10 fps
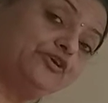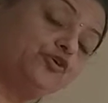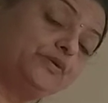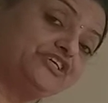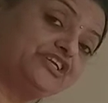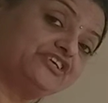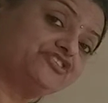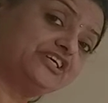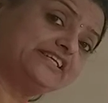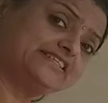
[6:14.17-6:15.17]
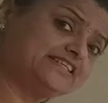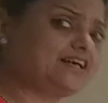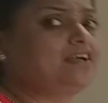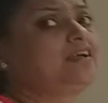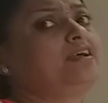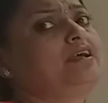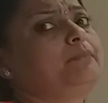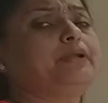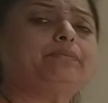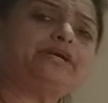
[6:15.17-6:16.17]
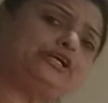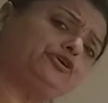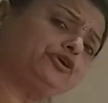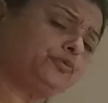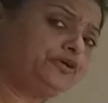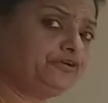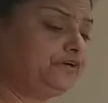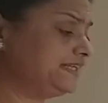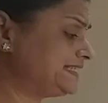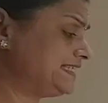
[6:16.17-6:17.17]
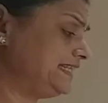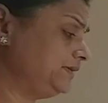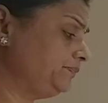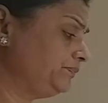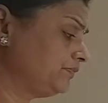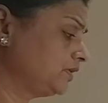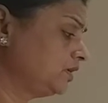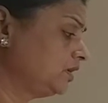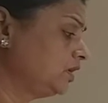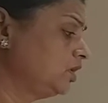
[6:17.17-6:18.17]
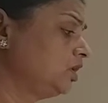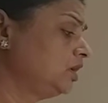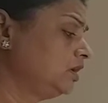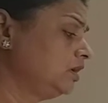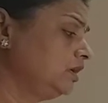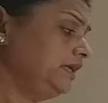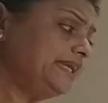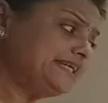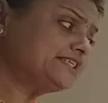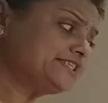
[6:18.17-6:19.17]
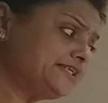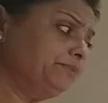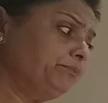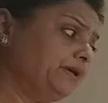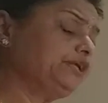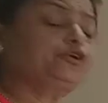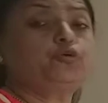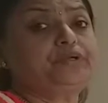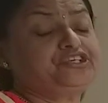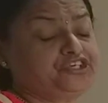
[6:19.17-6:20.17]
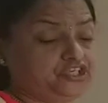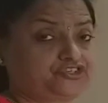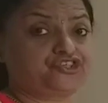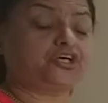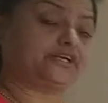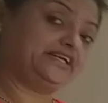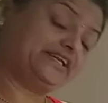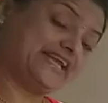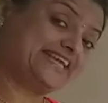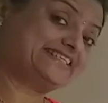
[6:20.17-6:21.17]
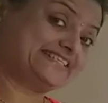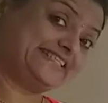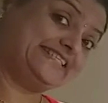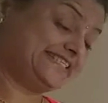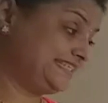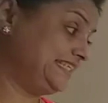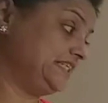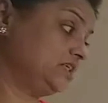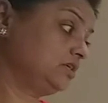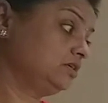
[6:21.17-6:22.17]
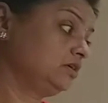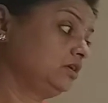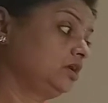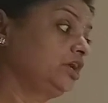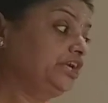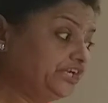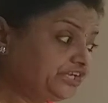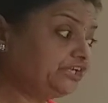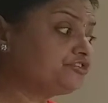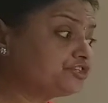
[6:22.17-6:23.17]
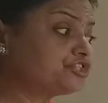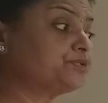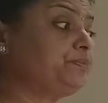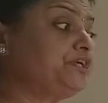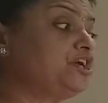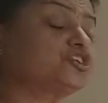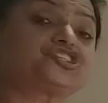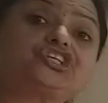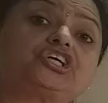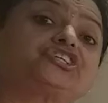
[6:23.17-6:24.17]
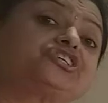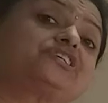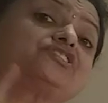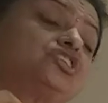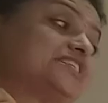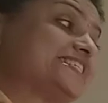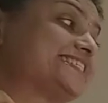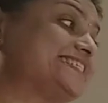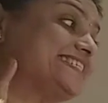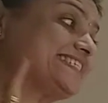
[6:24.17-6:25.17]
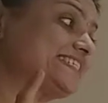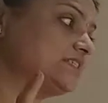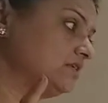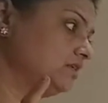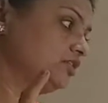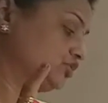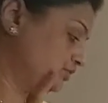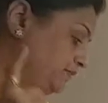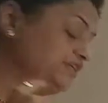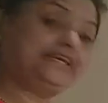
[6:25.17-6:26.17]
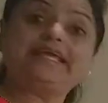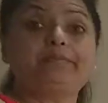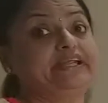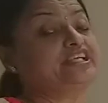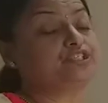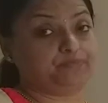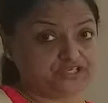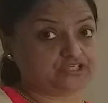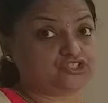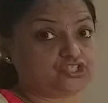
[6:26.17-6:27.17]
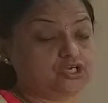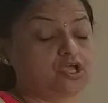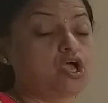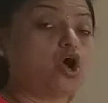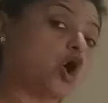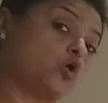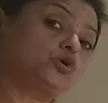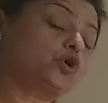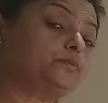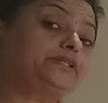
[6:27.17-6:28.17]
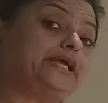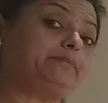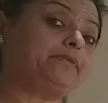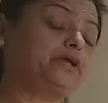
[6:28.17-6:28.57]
cubic structure is the primitive cubic unit cell. In simple cubic structure in SCC, each sphere touches the 6 neighboring spheres. Out of them,